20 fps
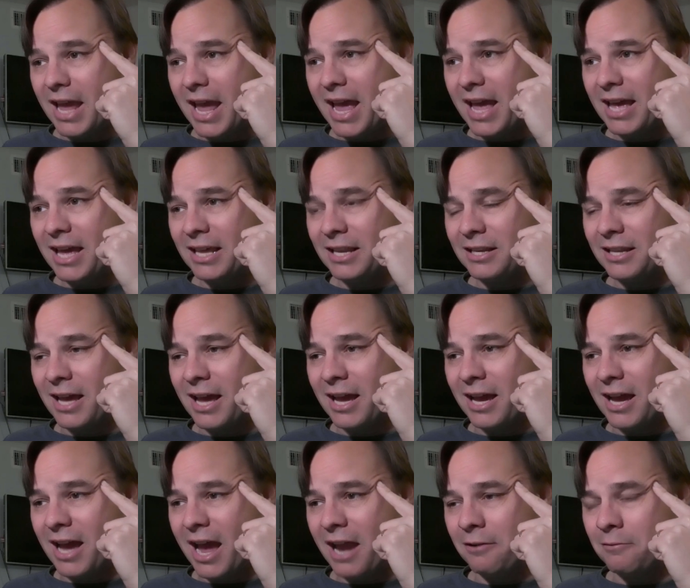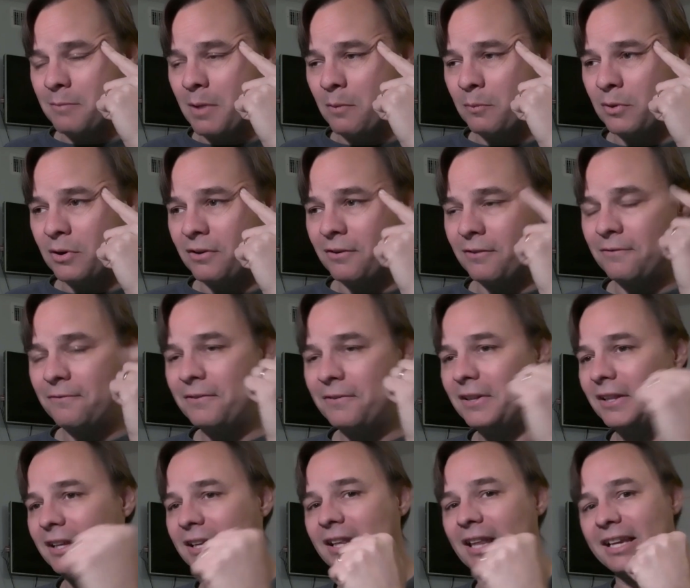And I remember
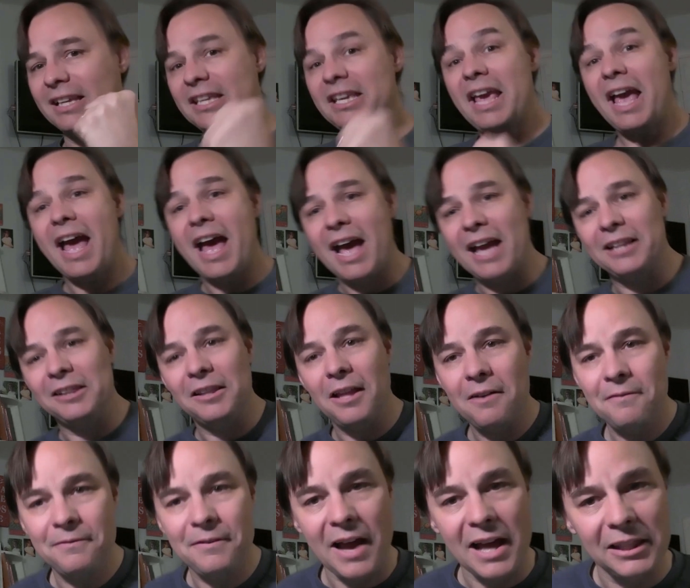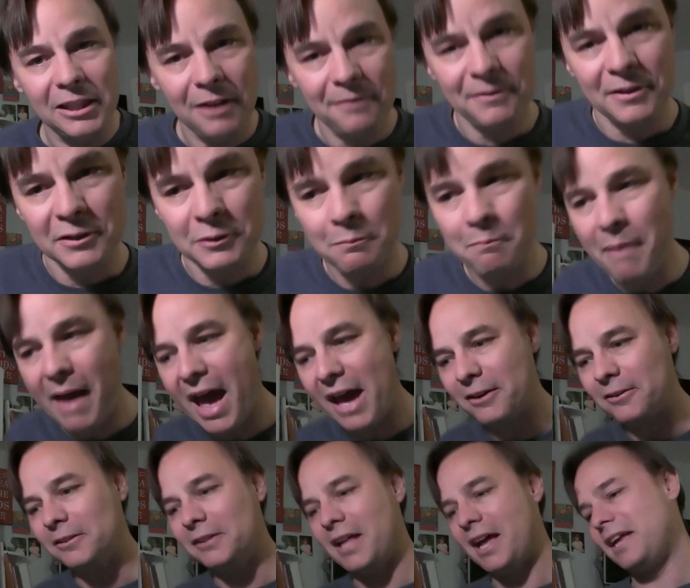feeling like, yeah, I love this
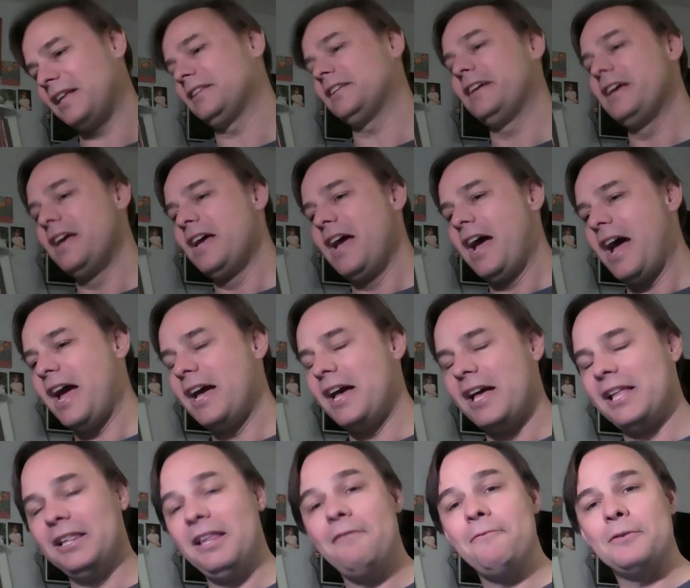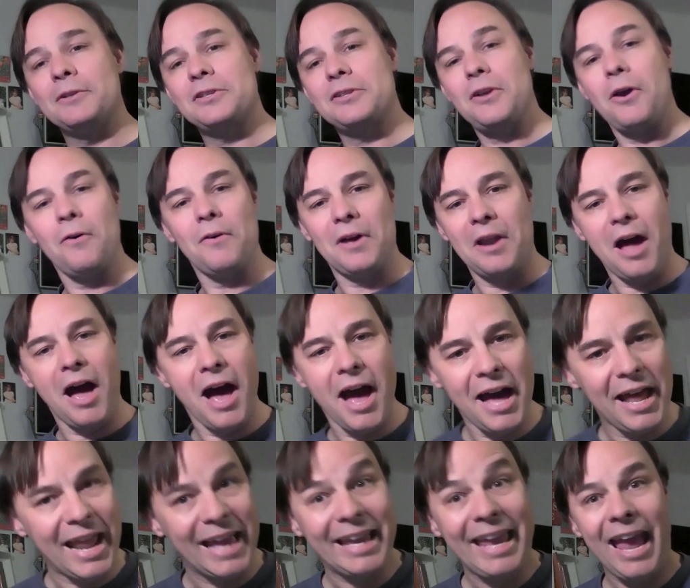battle. I love what's going
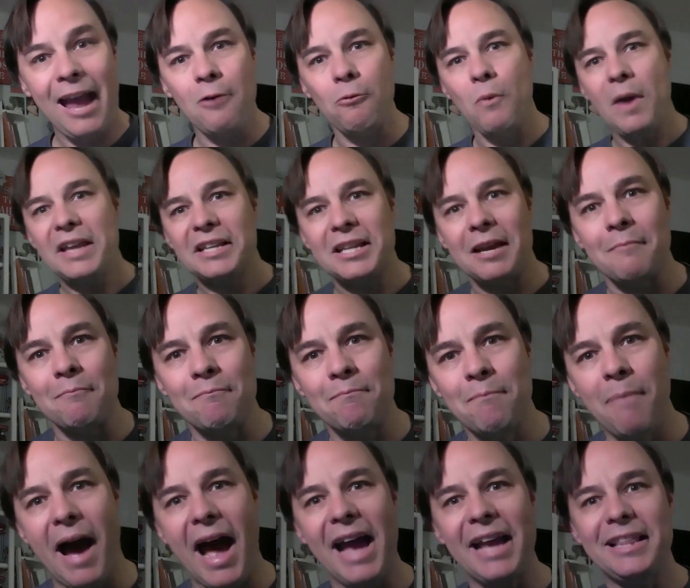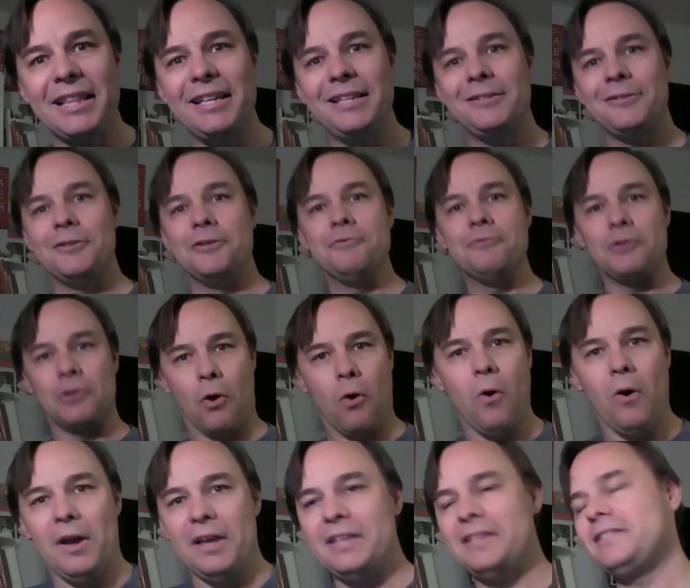on. I can't wait to buy these new
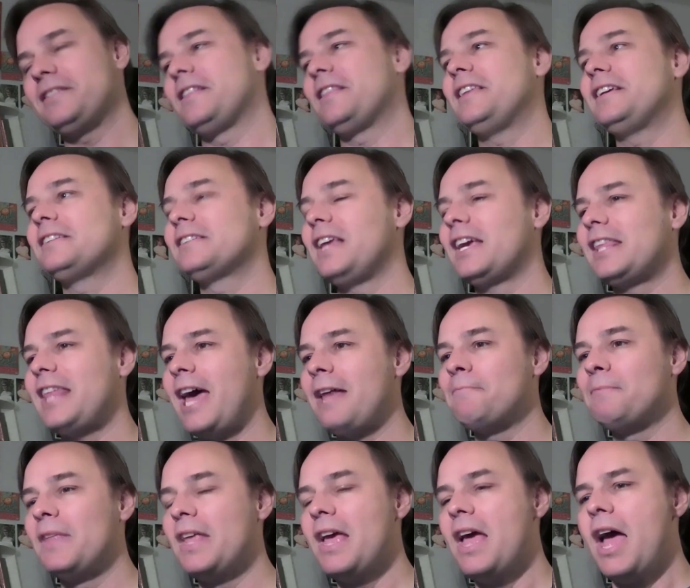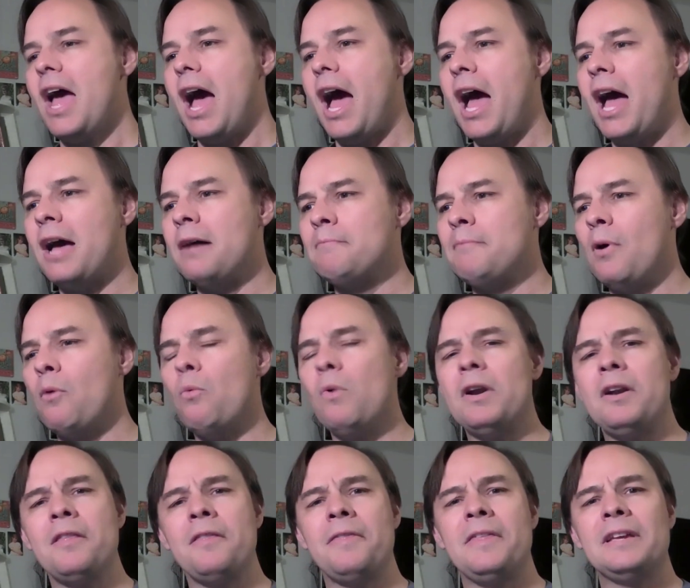toys and things like that. But
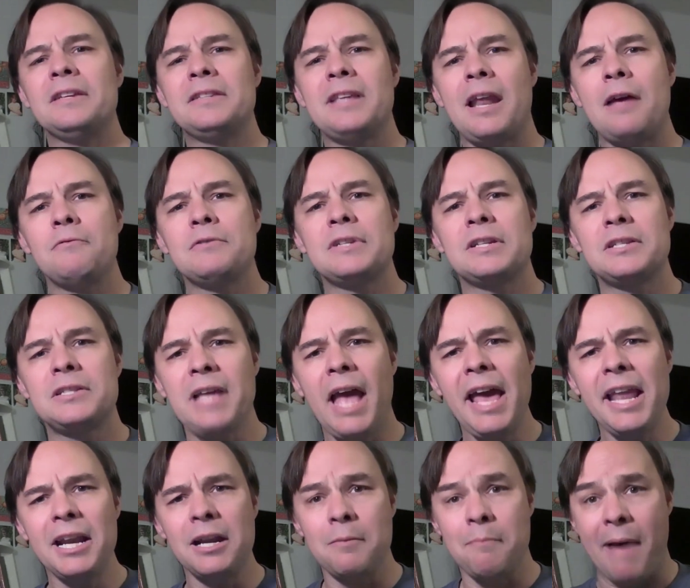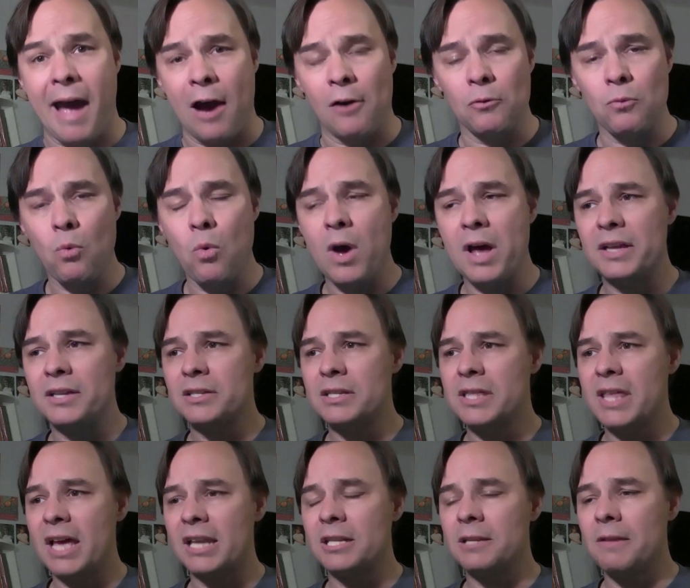one of the things that I was excited about was
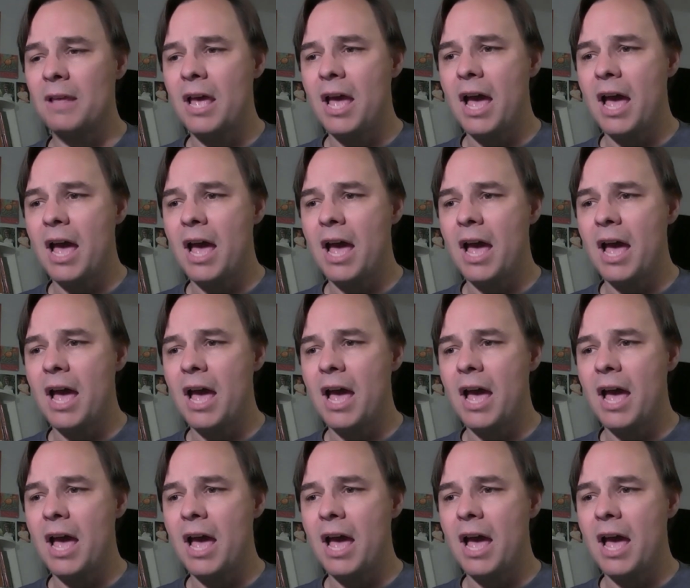that